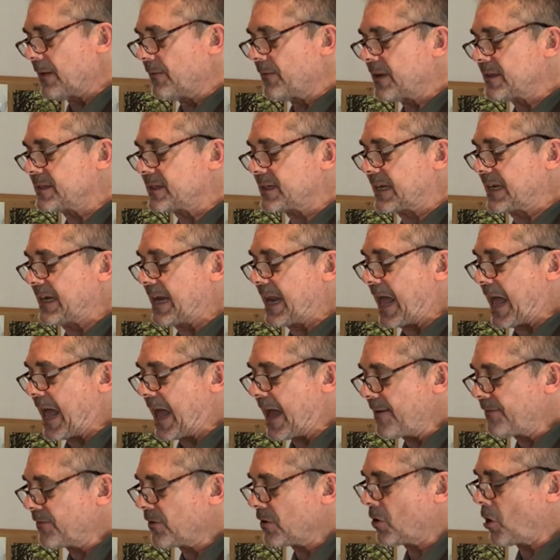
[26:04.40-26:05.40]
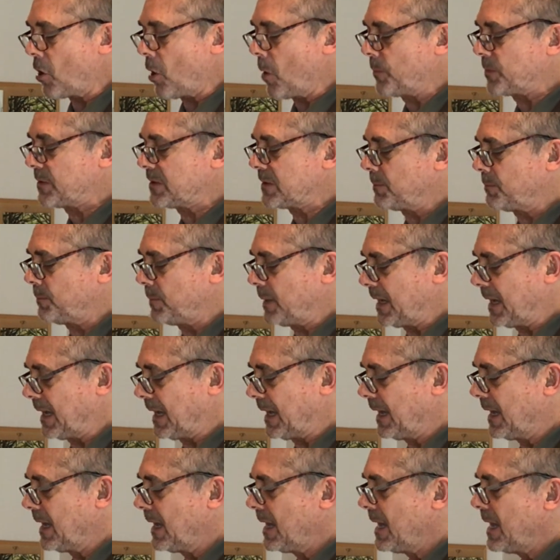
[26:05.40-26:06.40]
of us can ever hope to
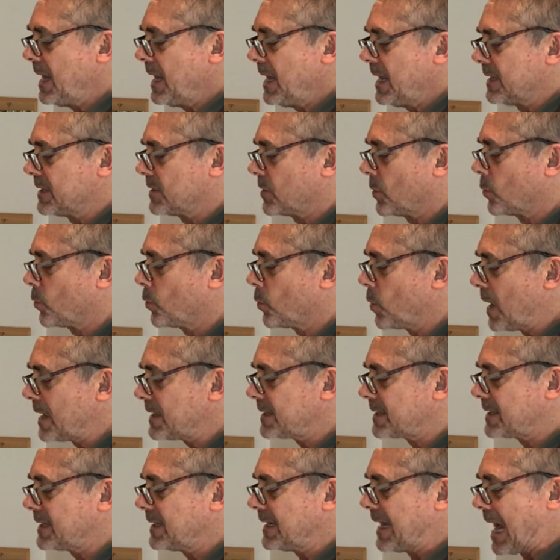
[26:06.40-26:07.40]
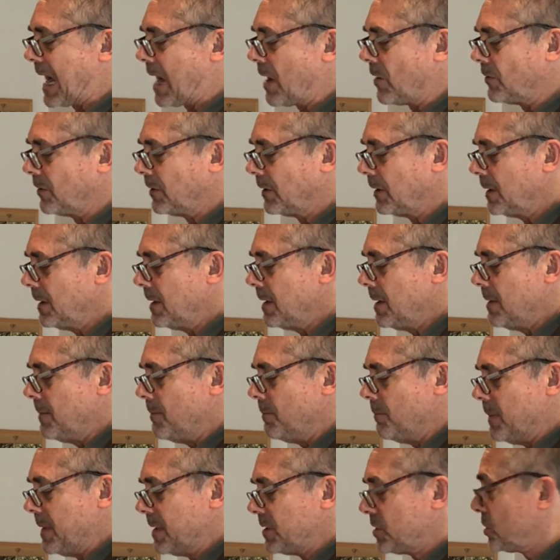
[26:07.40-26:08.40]
be is a rusted out,
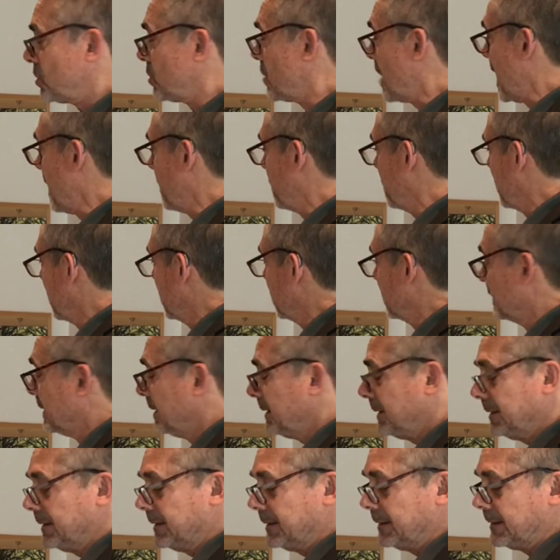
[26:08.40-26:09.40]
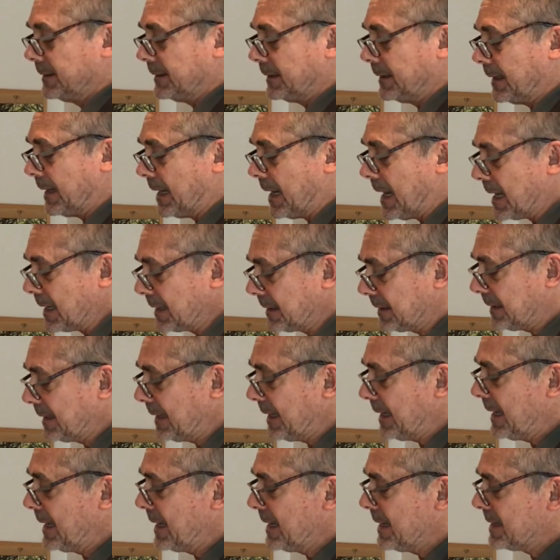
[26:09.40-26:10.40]
misshapen,
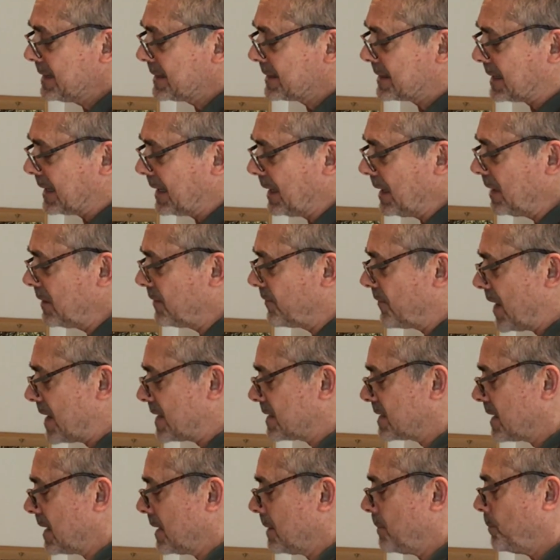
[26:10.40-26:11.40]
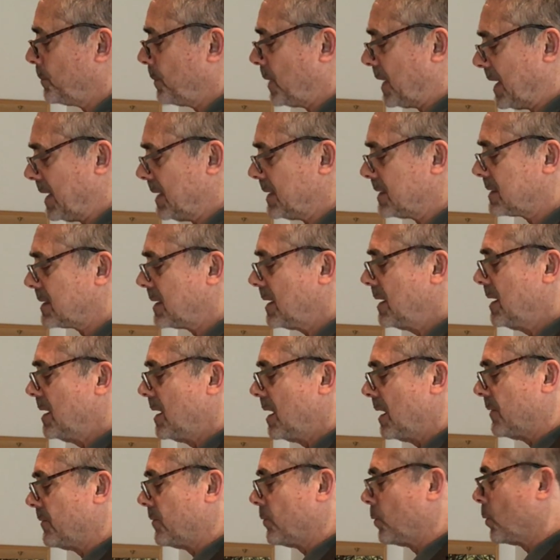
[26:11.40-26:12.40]
ugly, sin-infested piece of